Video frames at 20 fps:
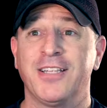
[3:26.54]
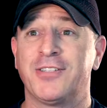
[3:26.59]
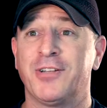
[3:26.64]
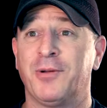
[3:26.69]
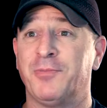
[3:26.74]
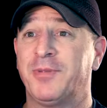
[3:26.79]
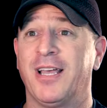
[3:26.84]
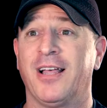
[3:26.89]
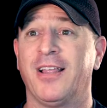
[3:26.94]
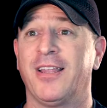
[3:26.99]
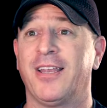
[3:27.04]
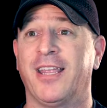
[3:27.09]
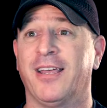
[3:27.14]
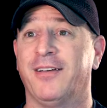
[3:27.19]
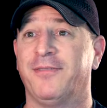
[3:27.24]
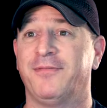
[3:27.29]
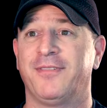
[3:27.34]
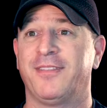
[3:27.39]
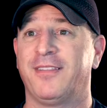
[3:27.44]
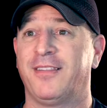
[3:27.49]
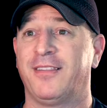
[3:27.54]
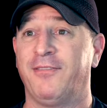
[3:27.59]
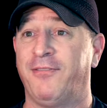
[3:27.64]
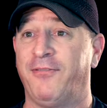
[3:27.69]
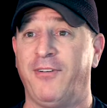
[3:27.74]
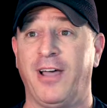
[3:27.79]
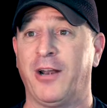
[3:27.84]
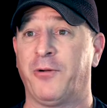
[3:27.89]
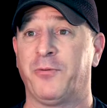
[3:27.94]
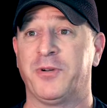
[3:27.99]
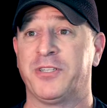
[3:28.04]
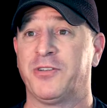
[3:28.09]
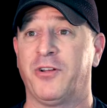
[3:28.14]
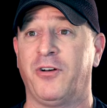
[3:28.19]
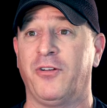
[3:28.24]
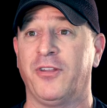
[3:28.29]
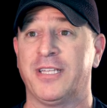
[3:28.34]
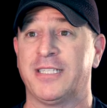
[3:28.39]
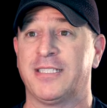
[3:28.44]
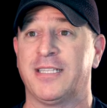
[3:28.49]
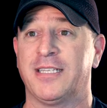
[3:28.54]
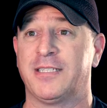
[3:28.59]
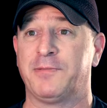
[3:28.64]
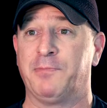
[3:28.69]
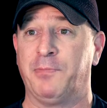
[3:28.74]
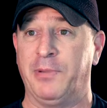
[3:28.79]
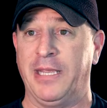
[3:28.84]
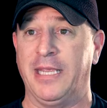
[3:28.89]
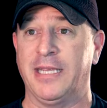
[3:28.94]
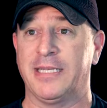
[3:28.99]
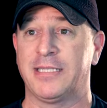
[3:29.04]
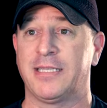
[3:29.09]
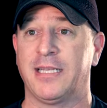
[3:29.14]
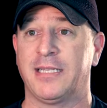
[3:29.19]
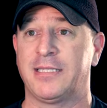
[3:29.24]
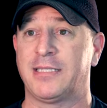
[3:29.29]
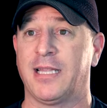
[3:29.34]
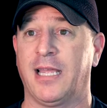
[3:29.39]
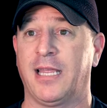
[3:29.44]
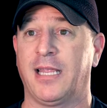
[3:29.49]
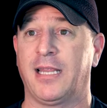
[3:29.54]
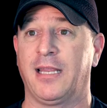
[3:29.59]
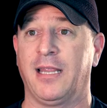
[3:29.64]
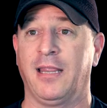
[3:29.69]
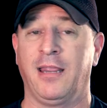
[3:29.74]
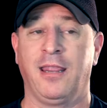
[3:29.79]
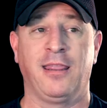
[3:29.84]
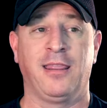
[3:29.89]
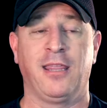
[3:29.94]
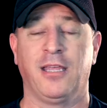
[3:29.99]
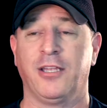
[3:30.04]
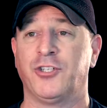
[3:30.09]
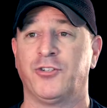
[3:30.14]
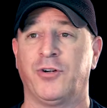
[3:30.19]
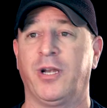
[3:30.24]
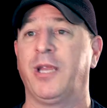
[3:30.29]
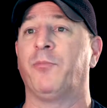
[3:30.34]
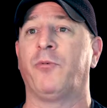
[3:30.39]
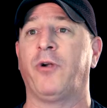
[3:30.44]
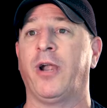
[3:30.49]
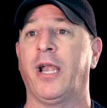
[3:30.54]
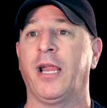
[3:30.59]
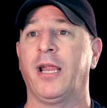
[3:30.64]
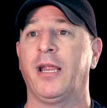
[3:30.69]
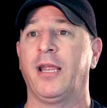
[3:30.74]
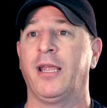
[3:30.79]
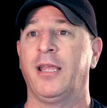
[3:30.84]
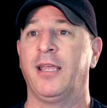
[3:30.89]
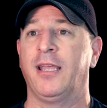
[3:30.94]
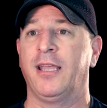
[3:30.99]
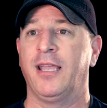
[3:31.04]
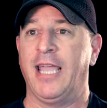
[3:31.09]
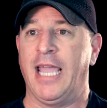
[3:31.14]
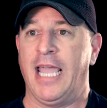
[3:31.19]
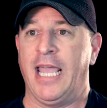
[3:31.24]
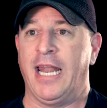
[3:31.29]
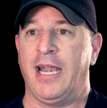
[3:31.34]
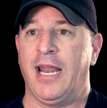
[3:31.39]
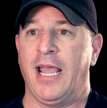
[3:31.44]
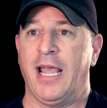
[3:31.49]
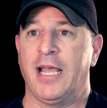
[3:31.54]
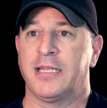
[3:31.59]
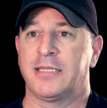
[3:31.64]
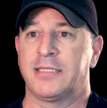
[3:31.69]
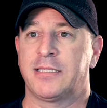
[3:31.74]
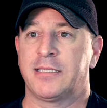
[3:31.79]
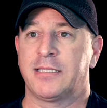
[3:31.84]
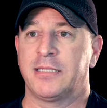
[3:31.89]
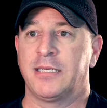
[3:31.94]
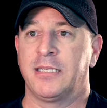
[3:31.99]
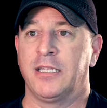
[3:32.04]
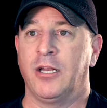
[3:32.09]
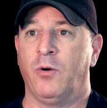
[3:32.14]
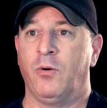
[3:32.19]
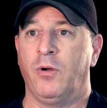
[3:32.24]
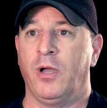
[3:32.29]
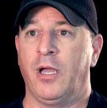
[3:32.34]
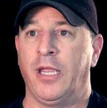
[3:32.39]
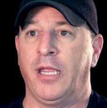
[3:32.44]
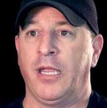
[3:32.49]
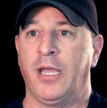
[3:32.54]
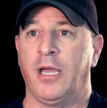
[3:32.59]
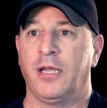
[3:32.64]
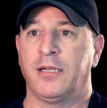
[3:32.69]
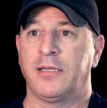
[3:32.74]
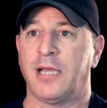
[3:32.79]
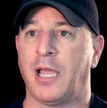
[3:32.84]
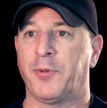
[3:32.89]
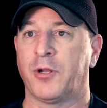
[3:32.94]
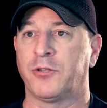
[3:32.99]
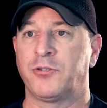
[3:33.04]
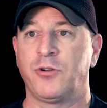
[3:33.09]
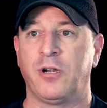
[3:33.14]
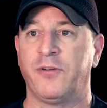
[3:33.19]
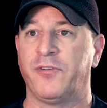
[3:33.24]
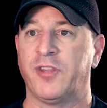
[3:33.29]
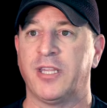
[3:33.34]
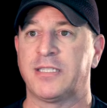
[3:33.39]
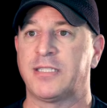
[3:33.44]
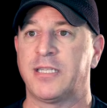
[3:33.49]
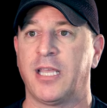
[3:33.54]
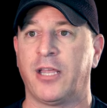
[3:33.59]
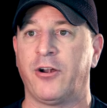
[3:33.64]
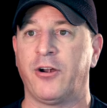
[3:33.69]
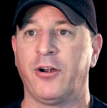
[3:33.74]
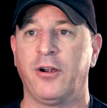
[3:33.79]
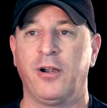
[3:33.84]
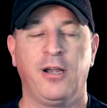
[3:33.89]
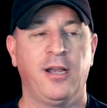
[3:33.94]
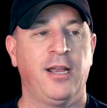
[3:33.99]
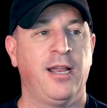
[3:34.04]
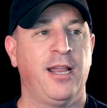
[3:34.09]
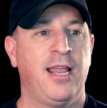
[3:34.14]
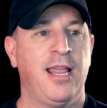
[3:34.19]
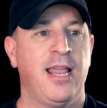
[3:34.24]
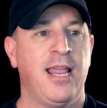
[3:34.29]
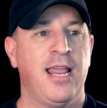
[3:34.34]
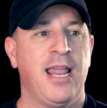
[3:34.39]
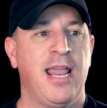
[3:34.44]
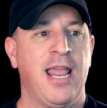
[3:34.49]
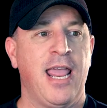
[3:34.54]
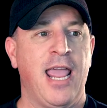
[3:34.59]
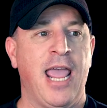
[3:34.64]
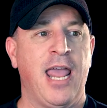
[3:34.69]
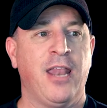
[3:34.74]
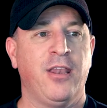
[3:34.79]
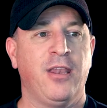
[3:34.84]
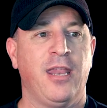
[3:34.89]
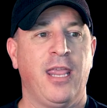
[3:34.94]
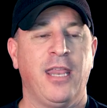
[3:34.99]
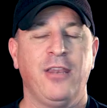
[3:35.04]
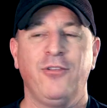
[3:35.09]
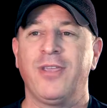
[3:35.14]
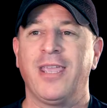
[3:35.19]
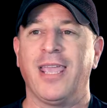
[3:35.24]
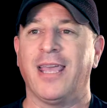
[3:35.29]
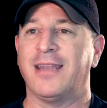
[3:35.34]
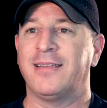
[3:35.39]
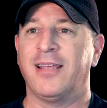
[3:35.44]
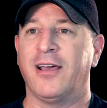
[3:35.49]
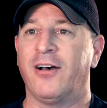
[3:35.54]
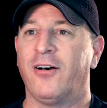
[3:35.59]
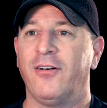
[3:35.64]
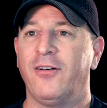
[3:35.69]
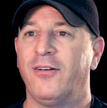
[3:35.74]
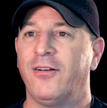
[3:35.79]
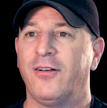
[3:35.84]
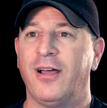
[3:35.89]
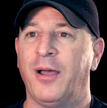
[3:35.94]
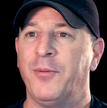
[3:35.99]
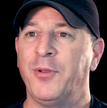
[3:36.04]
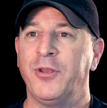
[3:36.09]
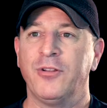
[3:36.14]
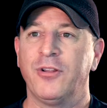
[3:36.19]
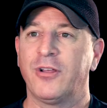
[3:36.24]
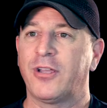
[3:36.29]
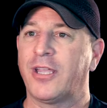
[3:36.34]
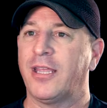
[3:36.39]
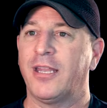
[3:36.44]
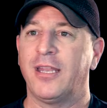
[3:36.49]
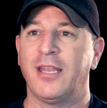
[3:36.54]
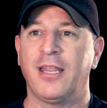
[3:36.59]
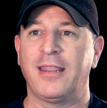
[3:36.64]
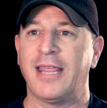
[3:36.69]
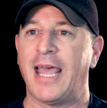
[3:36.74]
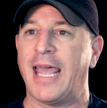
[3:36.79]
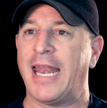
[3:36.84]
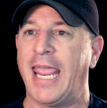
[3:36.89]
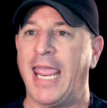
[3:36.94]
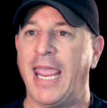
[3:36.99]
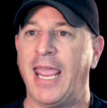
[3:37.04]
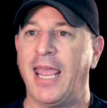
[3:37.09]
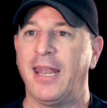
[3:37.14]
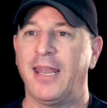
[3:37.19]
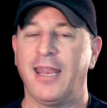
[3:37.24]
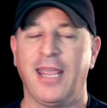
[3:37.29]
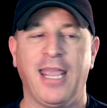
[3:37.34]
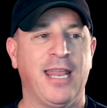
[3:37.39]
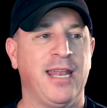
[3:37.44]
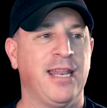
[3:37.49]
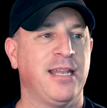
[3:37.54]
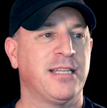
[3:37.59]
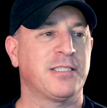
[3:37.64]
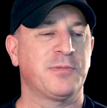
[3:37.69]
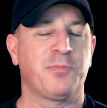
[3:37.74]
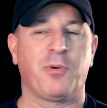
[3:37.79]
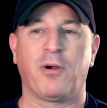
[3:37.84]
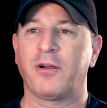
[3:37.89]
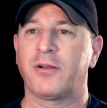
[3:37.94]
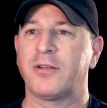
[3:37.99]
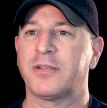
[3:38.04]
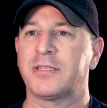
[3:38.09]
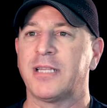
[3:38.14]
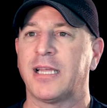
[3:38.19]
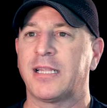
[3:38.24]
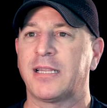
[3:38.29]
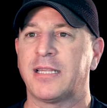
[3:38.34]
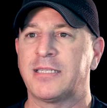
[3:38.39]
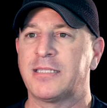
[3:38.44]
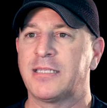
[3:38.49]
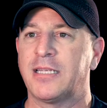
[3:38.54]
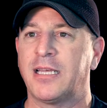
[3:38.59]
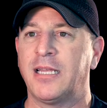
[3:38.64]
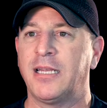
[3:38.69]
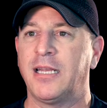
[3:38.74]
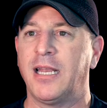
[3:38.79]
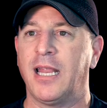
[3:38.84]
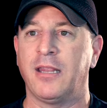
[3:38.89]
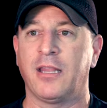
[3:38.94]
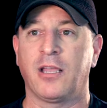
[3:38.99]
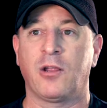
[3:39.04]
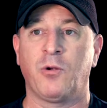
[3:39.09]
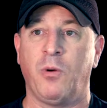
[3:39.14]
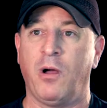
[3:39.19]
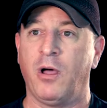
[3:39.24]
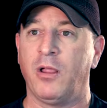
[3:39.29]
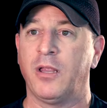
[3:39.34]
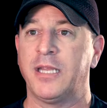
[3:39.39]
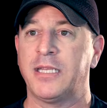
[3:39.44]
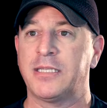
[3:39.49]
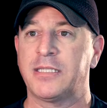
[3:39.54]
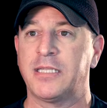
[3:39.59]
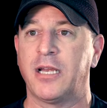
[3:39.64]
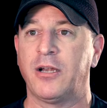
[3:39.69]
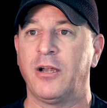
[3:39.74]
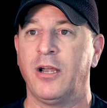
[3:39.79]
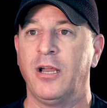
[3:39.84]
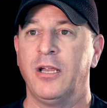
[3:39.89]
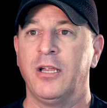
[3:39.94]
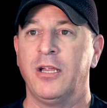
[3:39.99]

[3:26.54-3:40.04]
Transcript: So I'm telling you, the final result is this piece that's like the dream ring, and it has, you know, a diamond alternative in the center, and you can't tell. I mean, you look at that hand and it sparkles like the sun and the quality's there.